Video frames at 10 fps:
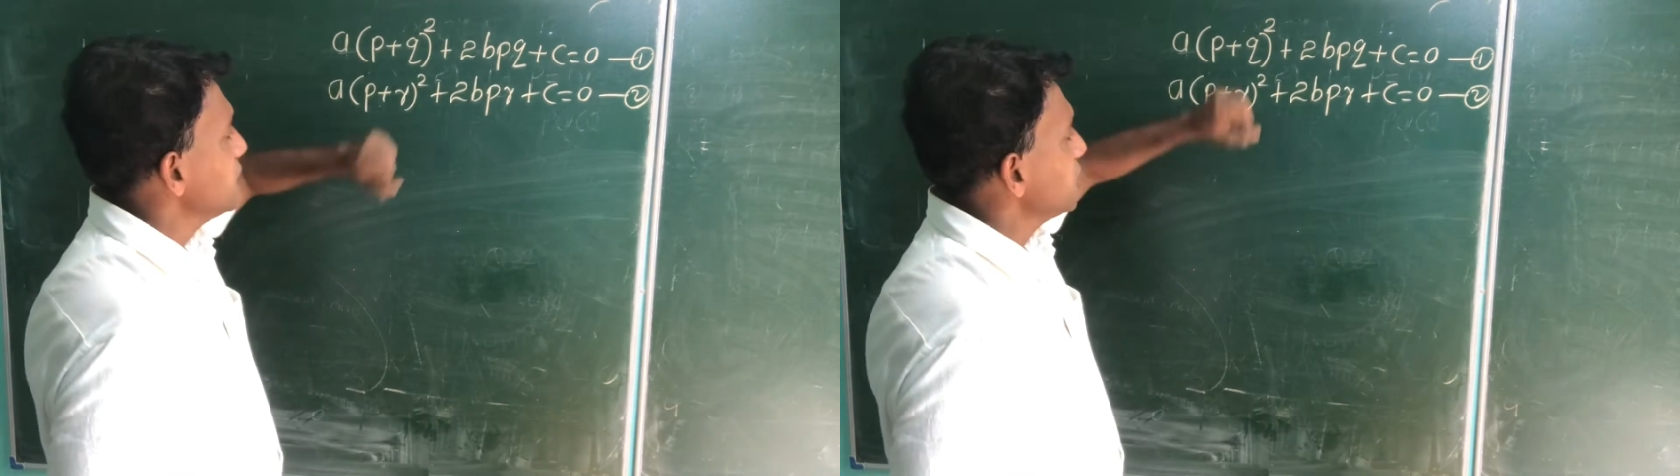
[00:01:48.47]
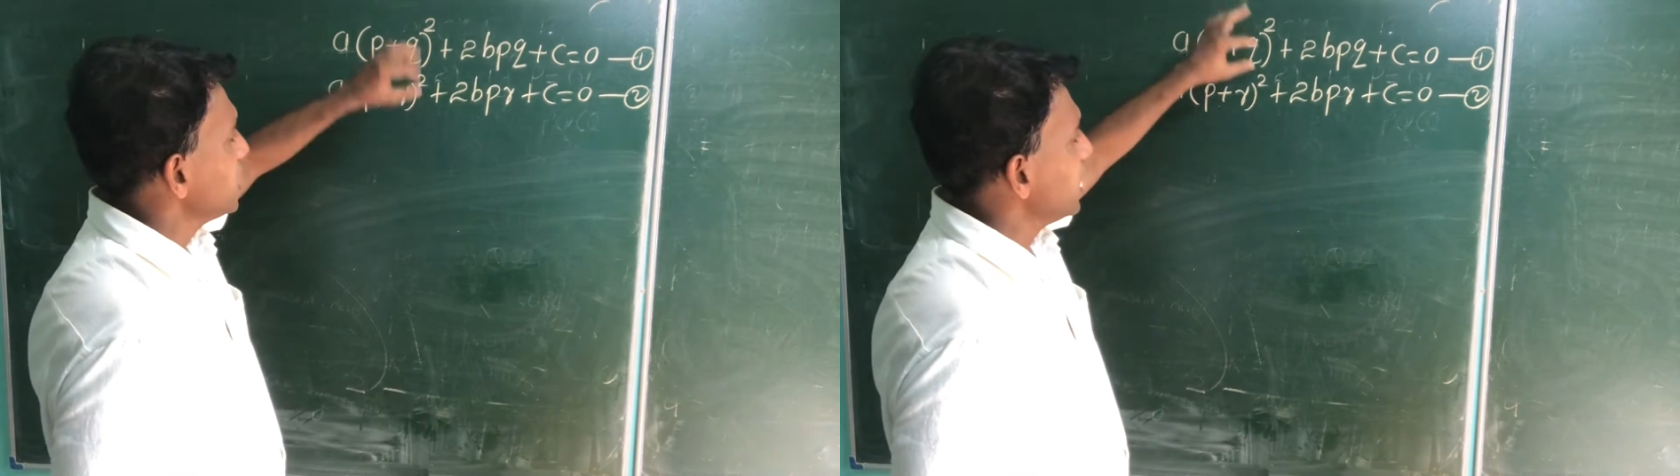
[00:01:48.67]

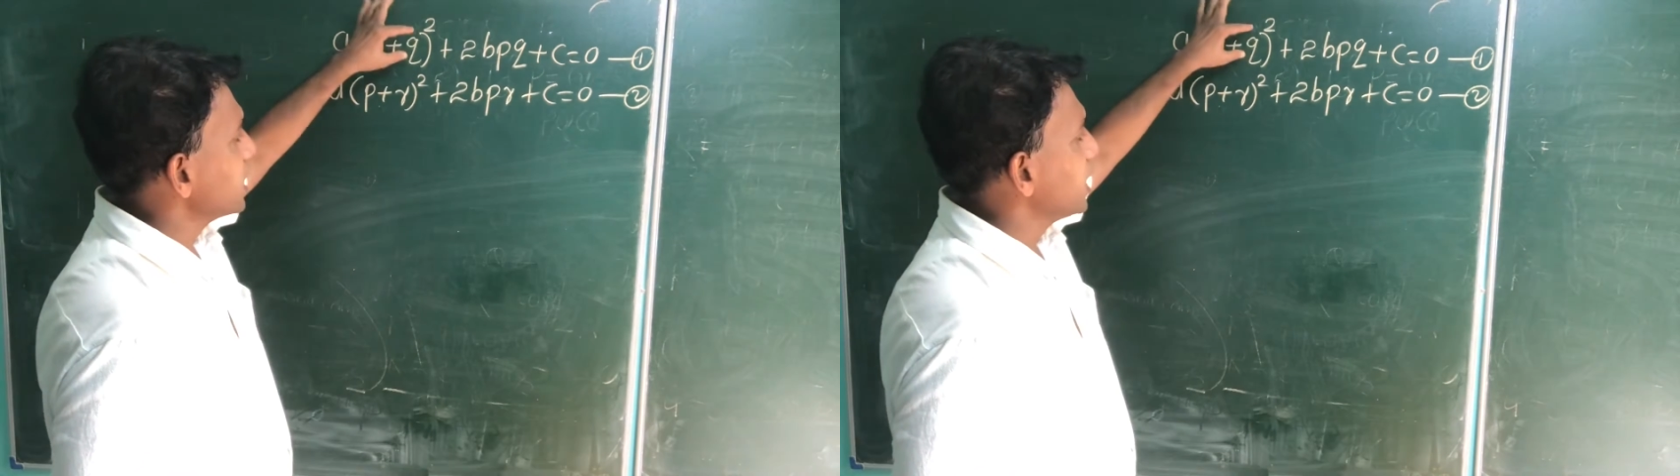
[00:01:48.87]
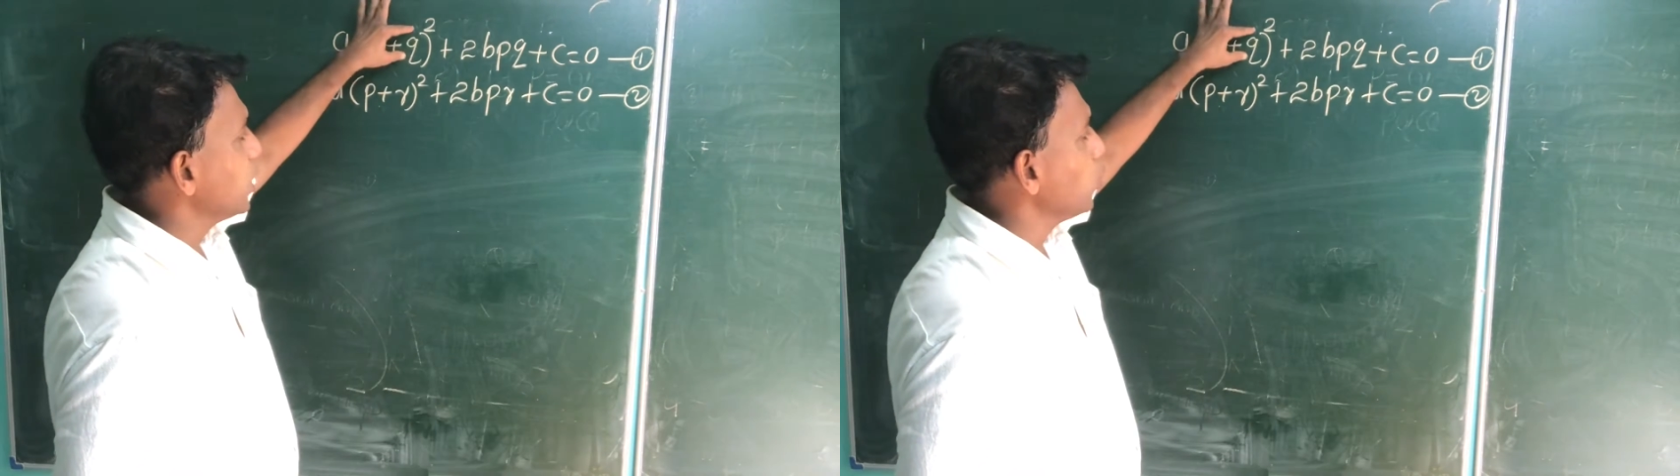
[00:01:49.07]
here
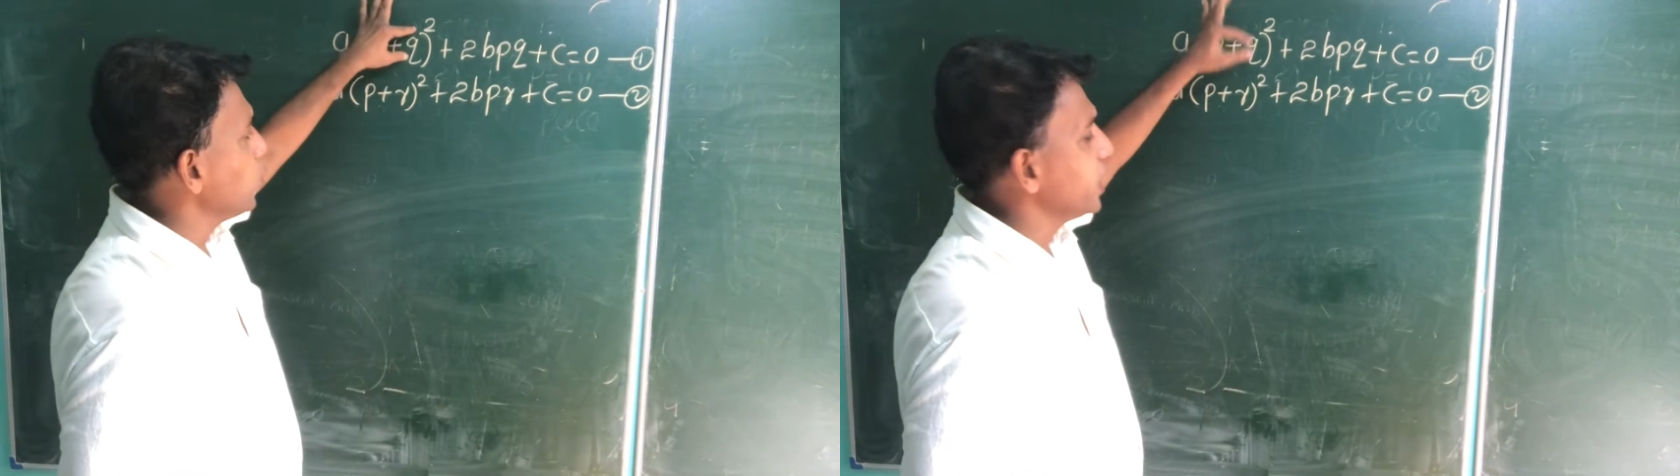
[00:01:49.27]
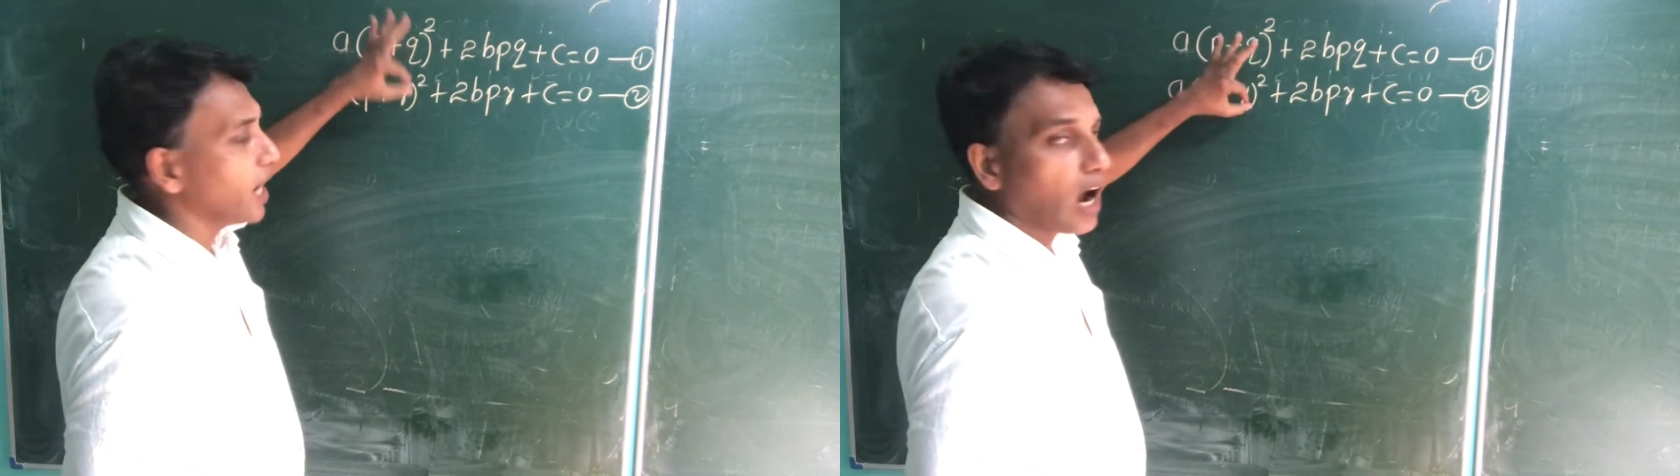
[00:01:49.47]

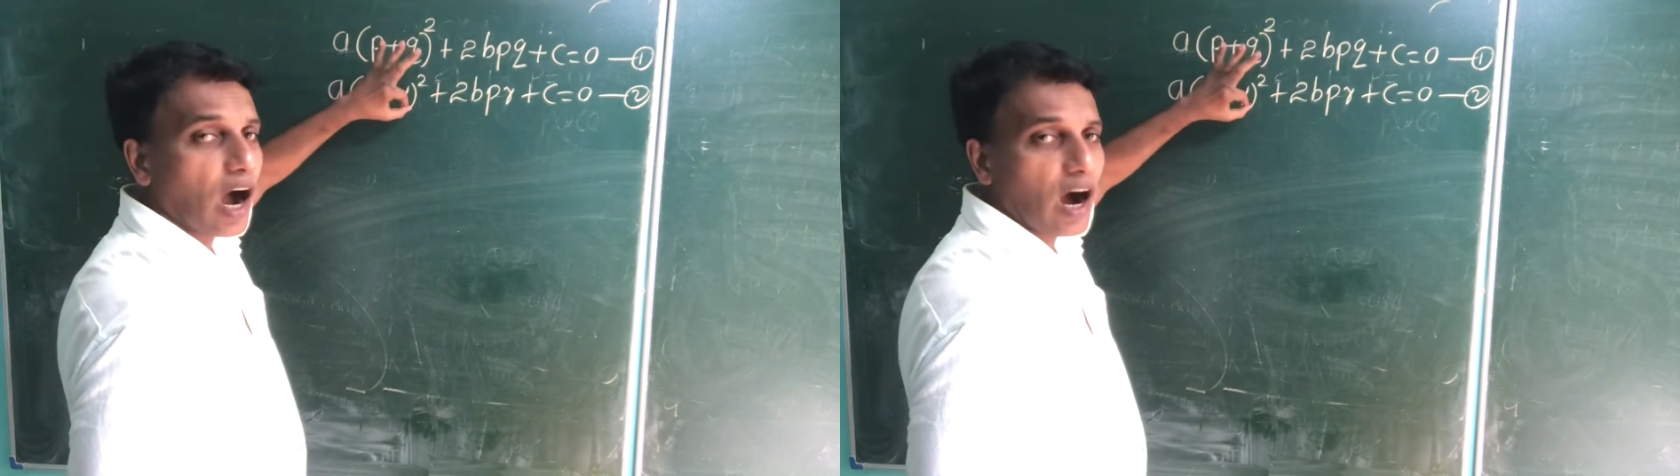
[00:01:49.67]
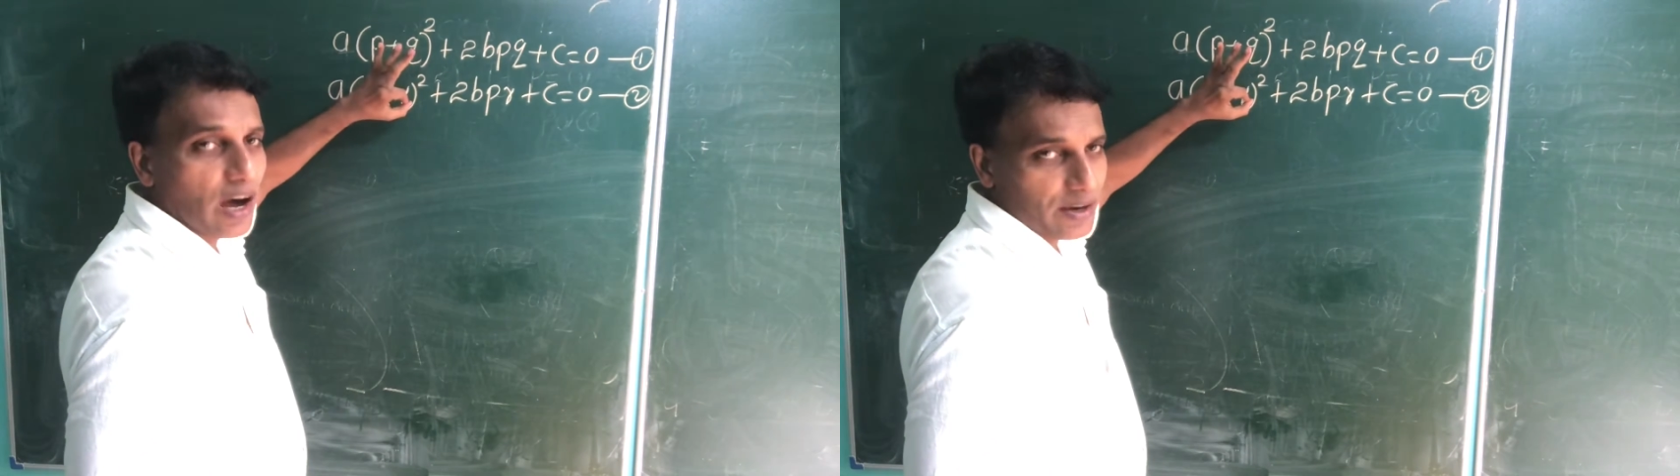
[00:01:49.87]
q, here
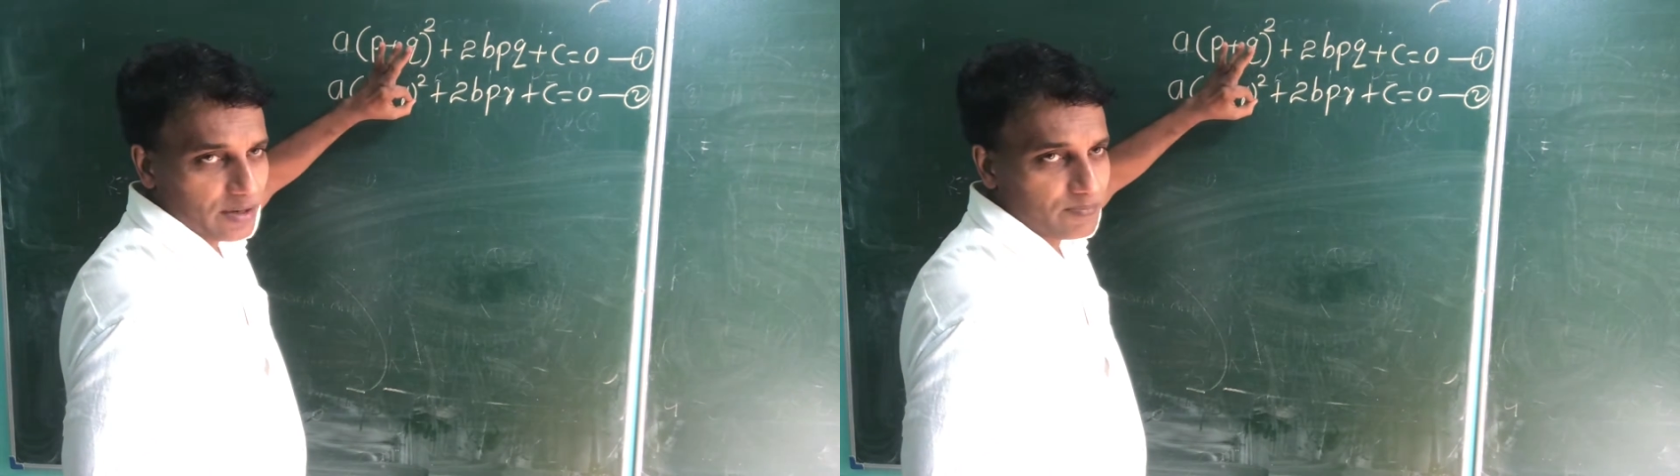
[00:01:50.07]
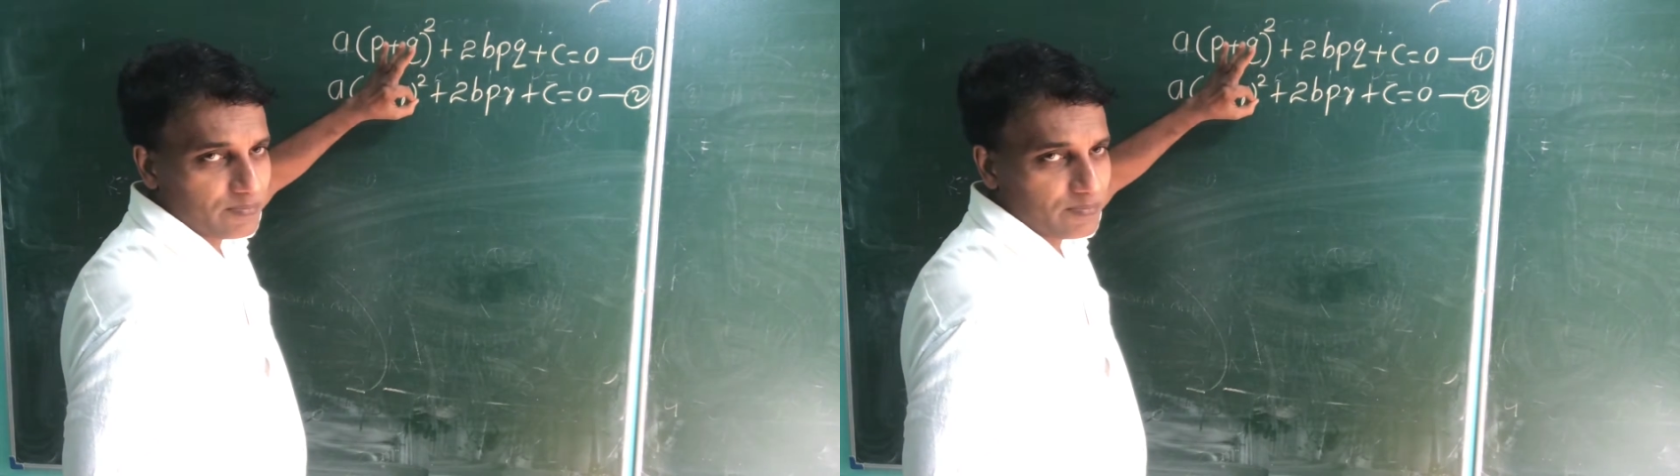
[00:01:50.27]
r,